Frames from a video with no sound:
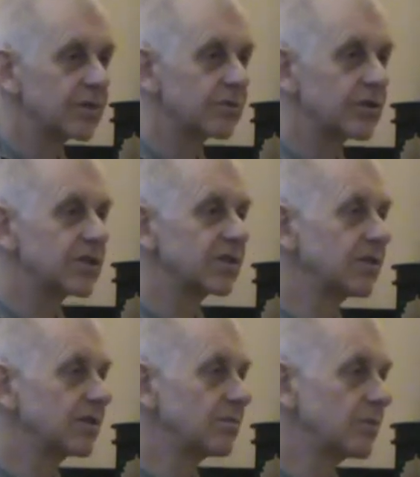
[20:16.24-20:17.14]
Krishna
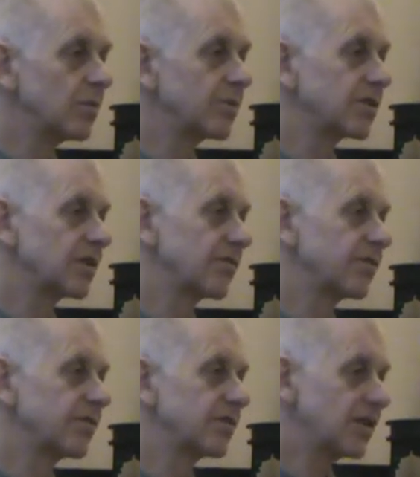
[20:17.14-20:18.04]
at the moment of
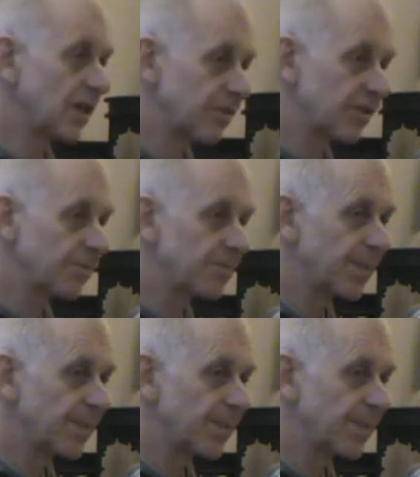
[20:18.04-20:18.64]
death